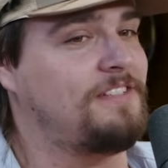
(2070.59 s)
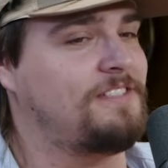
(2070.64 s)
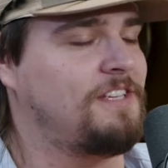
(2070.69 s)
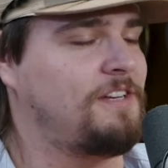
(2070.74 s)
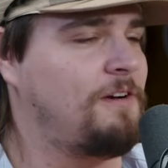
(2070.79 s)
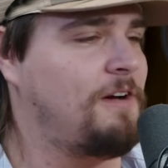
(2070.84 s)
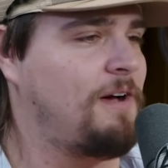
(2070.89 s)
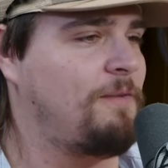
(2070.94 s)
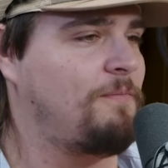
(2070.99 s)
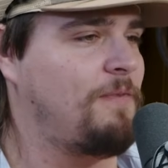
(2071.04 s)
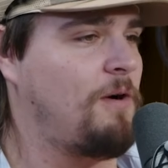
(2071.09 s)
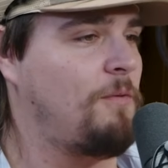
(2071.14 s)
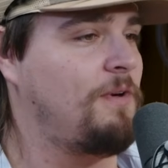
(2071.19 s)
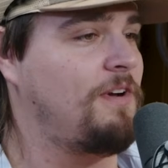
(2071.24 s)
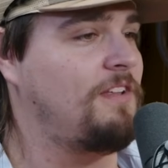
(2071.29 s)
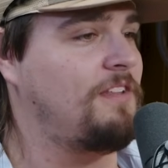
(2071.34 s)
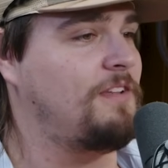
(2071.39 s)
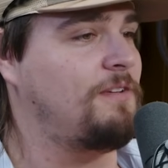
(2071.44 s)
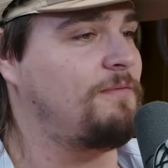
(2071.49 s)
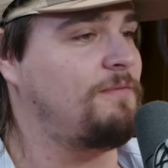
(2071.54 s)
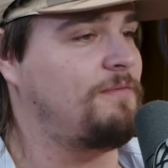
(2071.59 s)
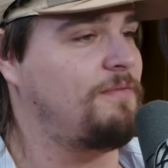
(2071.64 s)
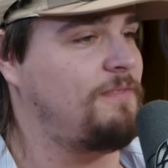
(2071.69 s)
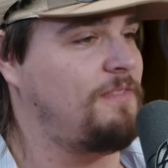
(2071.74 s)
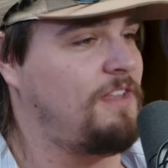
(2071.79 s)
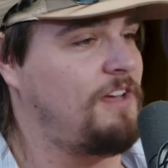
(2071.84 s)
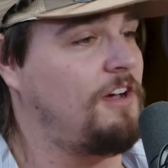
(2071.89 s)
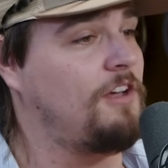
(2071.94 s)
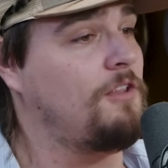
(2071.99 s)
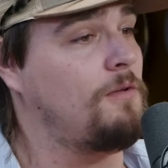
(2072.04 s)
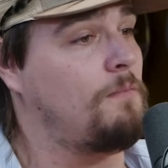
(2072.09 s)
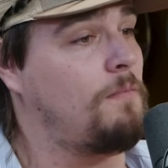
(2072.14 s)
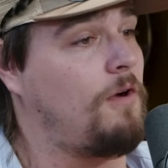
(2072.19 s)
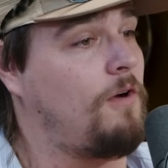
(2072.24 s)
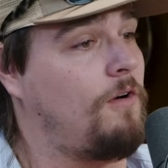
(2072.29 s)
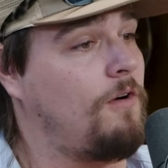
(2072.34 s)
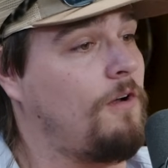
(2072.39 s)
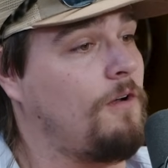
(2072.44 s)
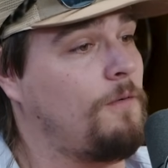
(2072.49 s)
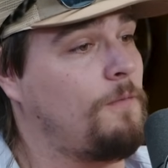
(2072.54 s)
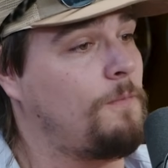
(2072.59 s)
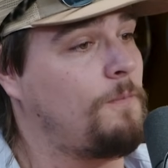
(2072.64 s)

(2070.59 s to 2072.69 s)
So I went to the other bar